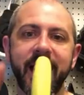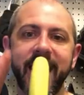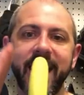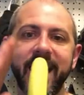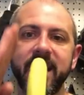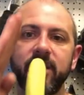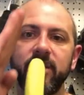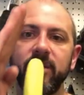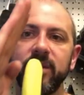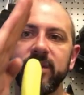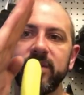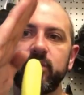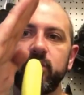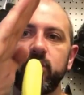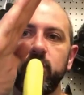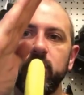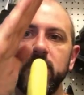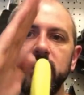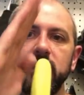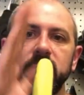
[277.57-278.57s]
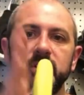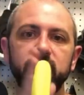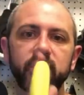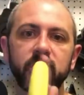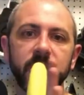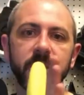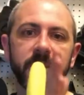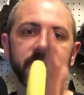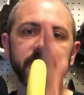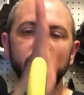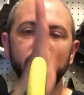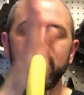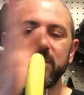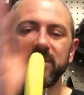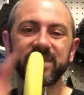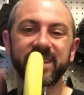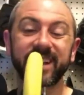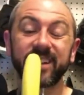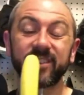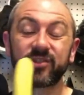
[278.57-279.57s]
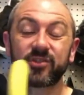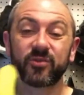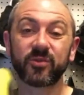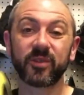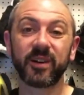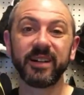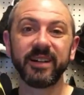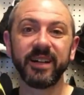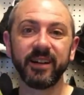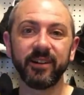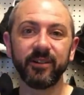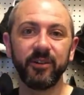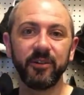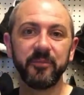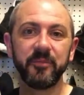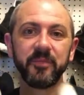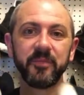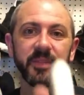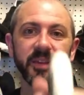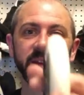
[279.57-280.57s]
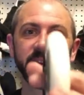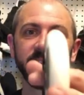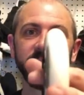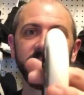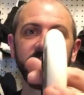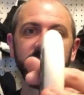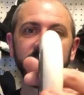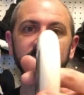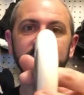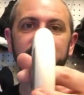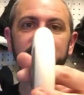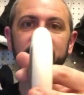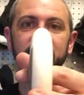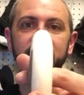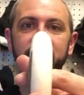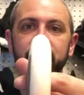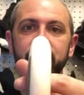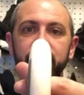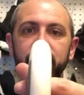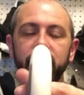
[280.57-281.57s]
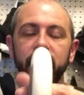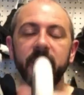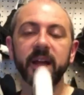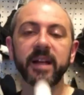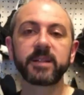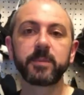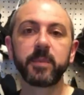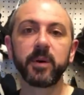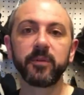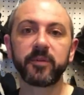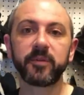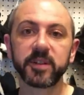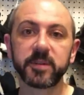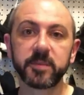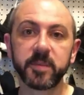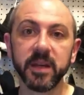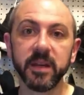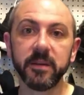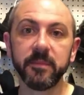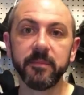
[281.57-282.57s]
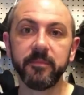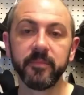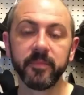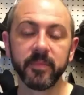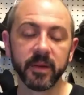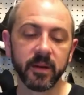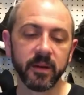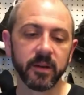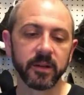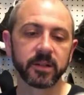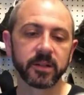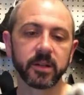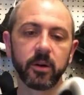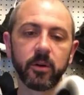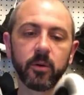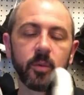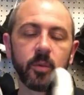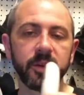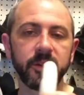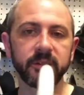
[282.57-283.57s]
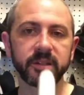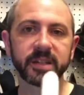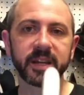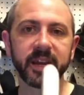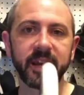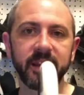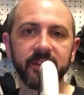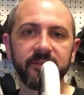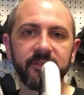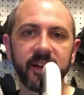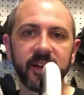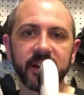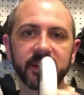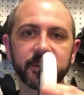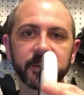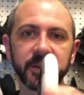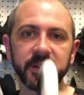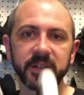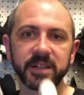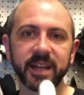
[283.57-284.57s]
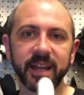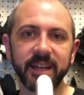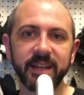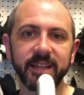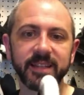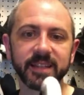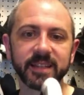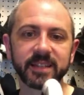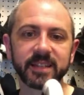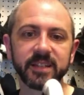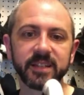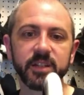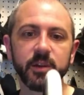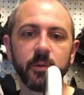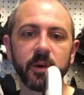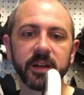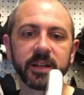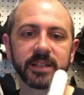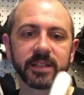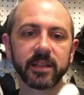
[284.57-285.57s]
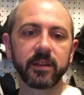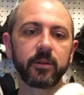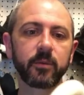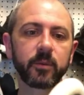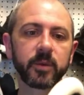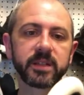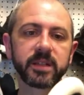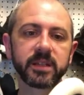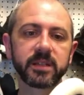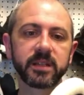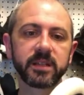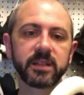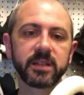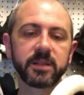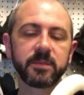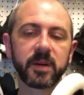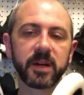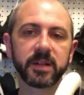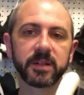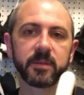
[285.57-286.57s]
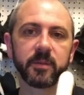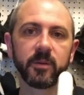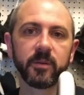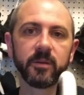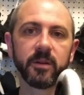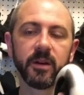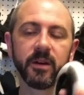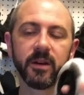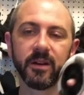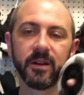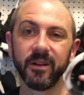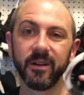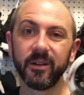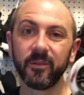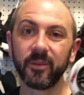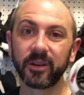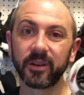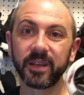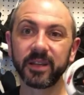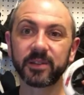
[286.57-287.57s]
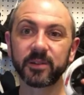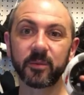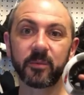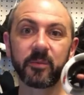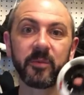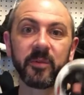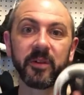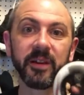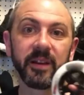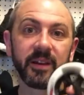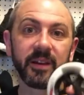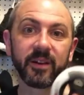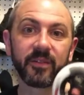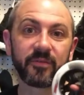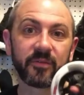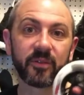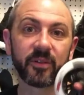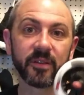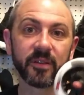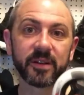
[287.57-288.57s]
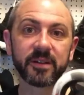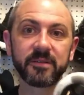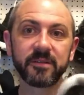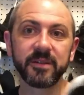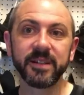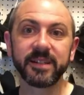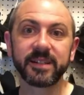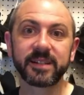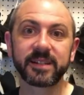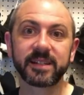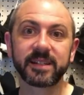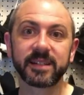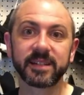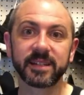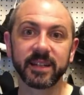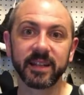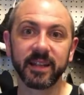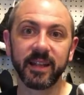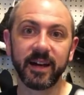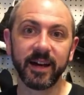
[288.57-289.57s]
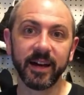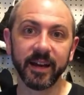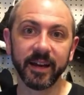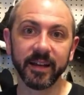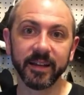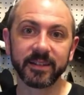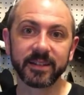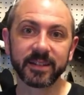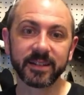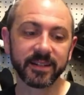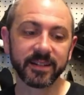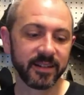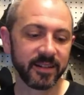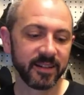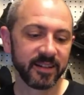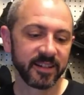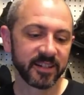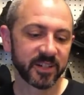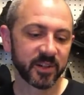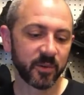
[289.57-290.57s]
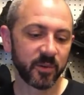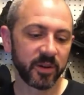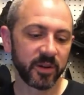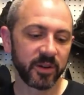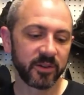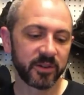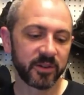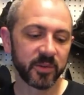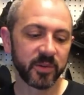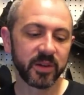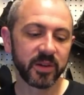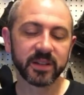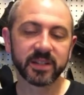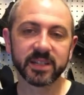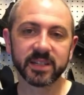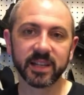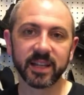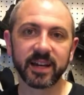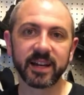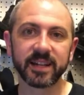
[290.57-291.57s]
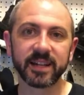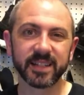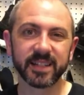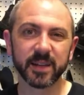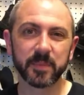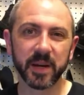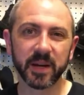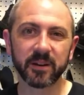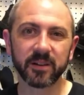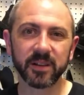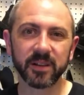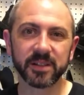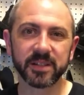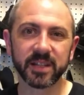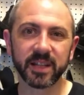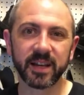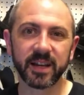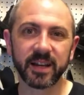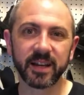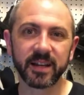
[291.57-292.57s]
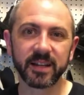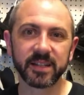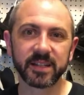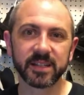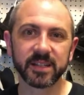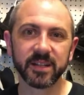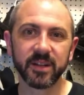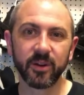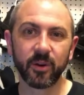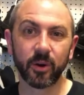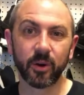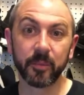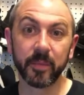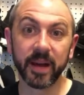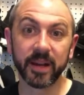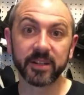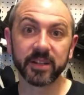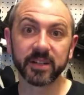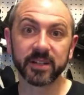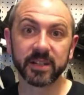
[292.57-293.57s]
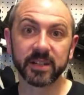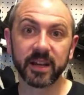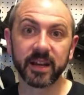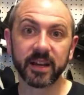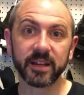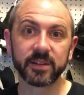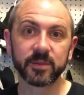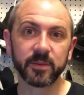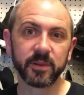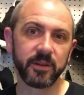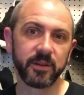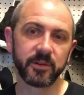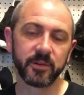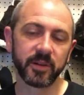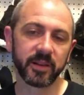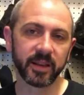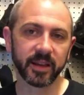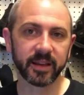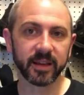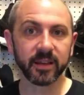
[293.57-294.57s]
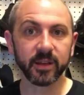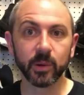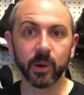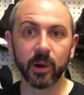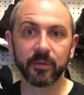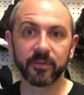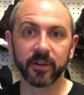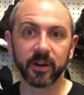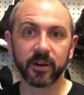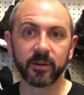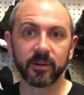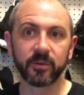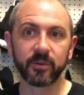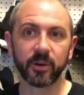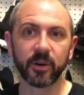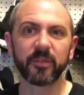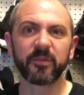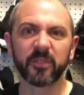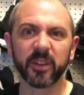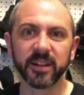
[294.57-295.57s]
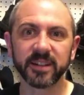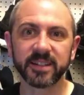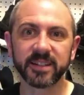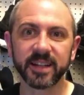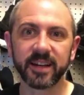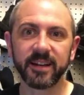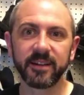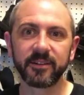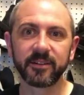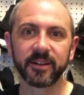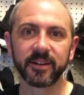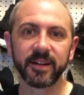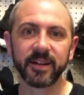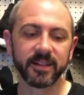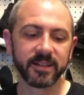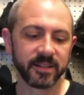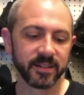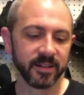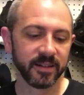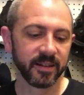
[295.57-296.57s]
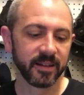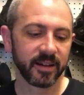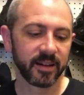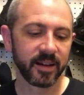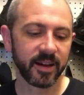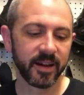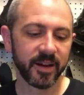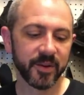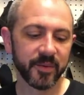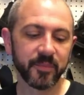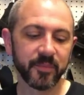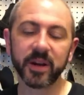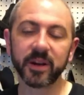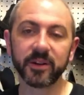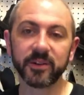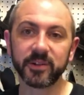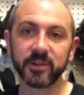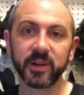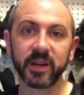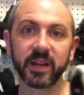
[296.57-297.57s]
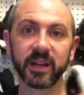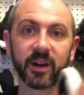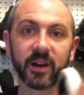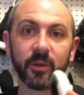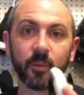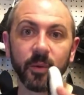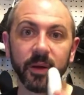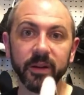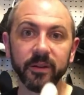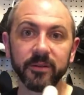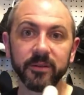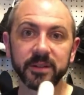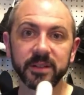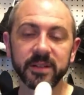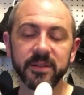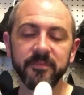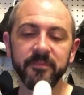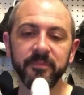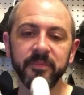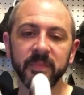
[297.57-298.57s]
angle is really sharp. It's almost like a triangle, and that's built for speed. So when you're skating fast, when you're skating distance, you want as little resistance as possible. What these are really good for though is slides. So when you're doing slides like parallel slides or magic slides, when you're doing like a UFO or a front side grind, but you're doing it on wheels,